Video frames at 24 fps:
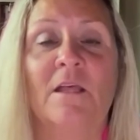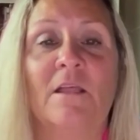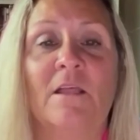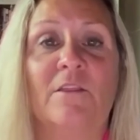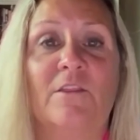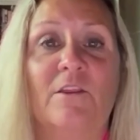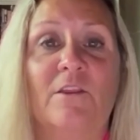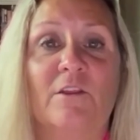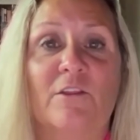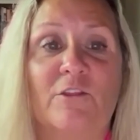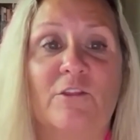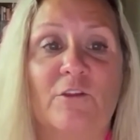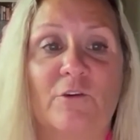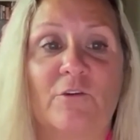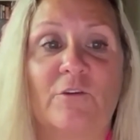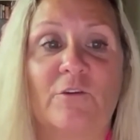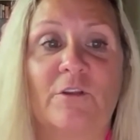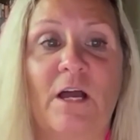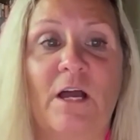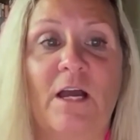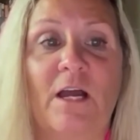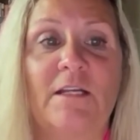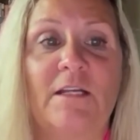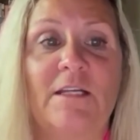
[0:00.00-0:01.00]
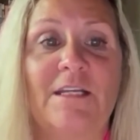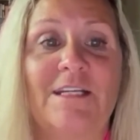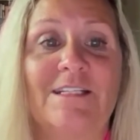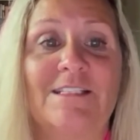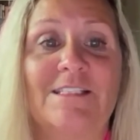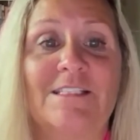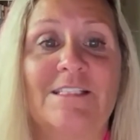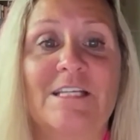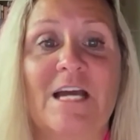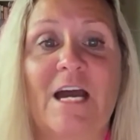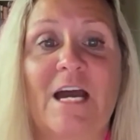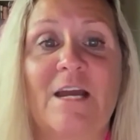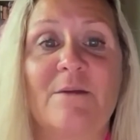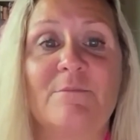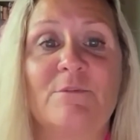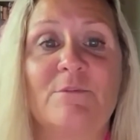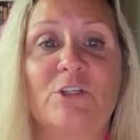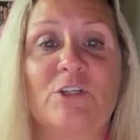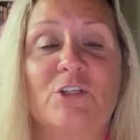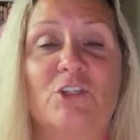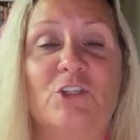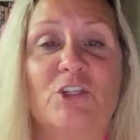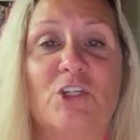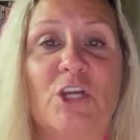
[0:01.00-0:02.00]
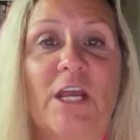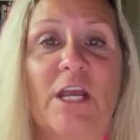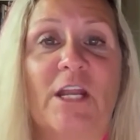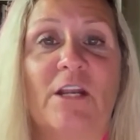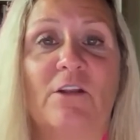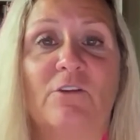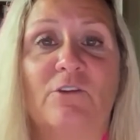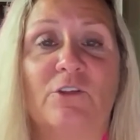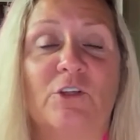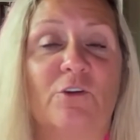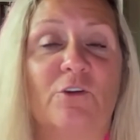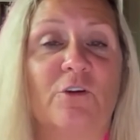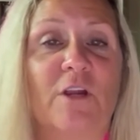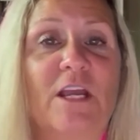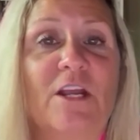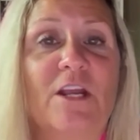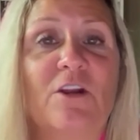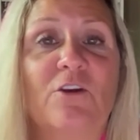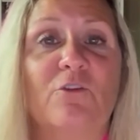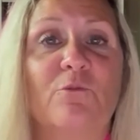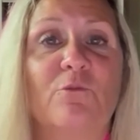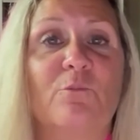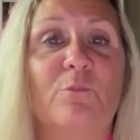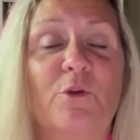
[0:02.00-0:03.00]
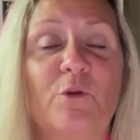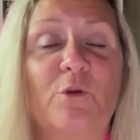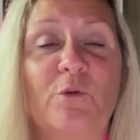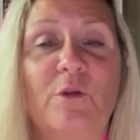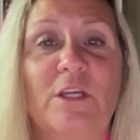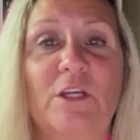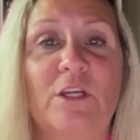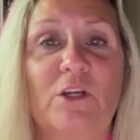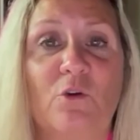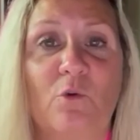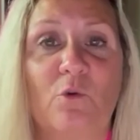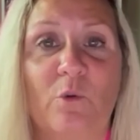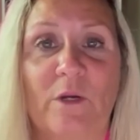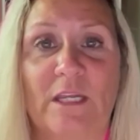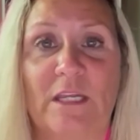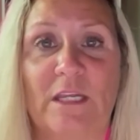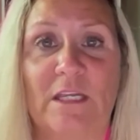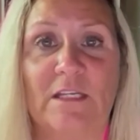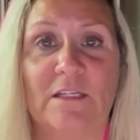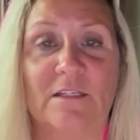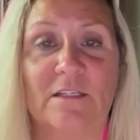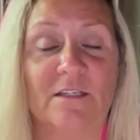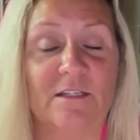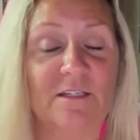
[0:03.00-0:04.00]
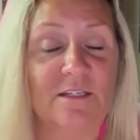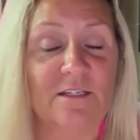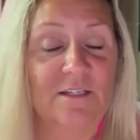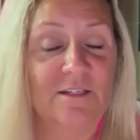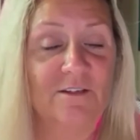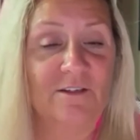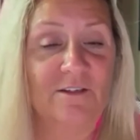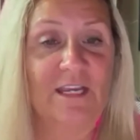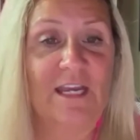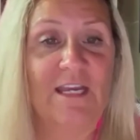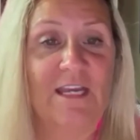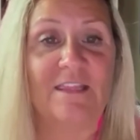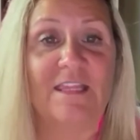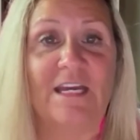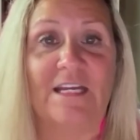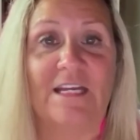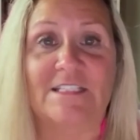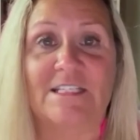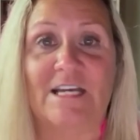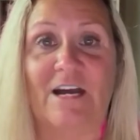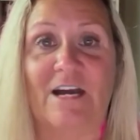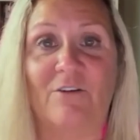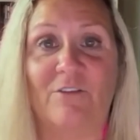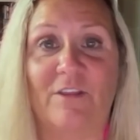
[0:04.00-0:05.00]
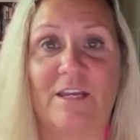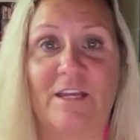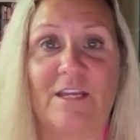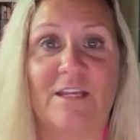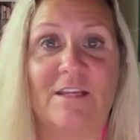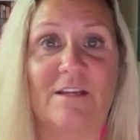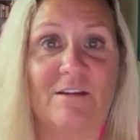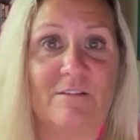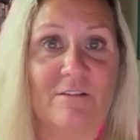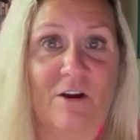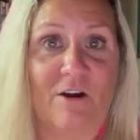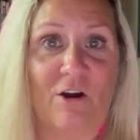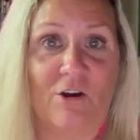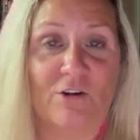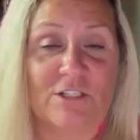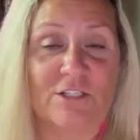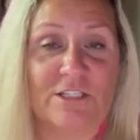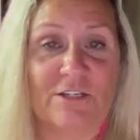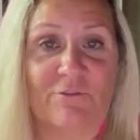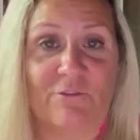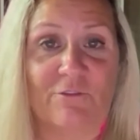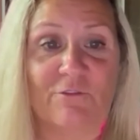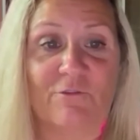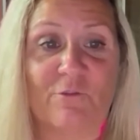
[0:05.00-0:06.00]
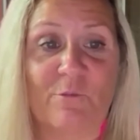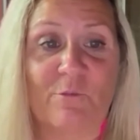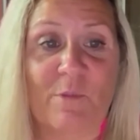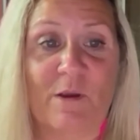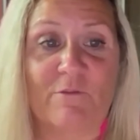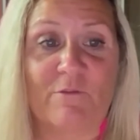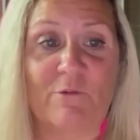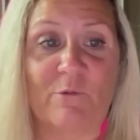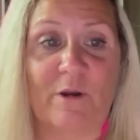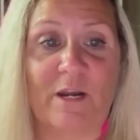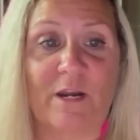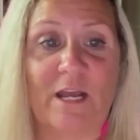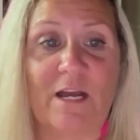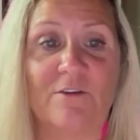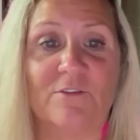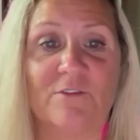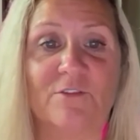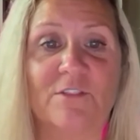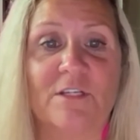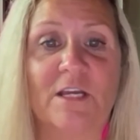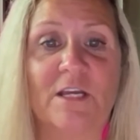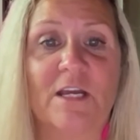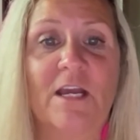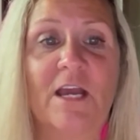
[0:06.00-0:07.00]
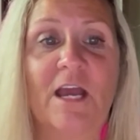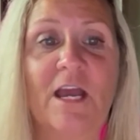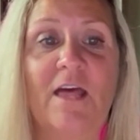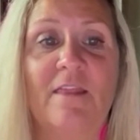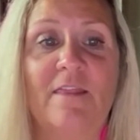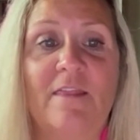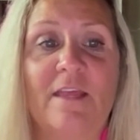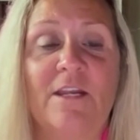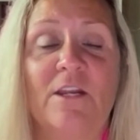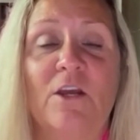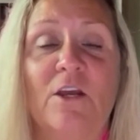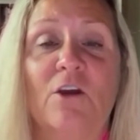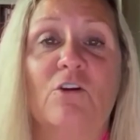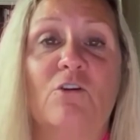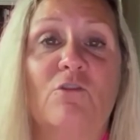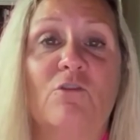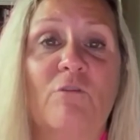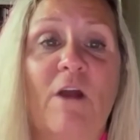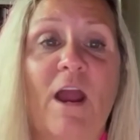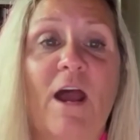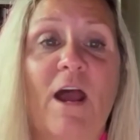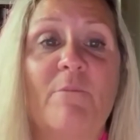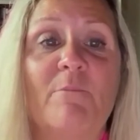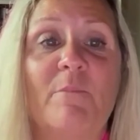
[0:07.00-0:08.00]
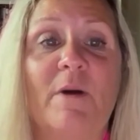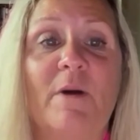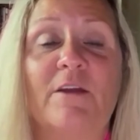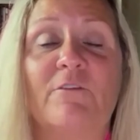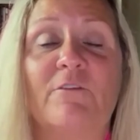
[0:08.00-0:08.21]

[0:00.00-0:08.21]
The third line, it's time to channel your inner beauty queen. Okay, that's how they are different from everyone else. And then grab my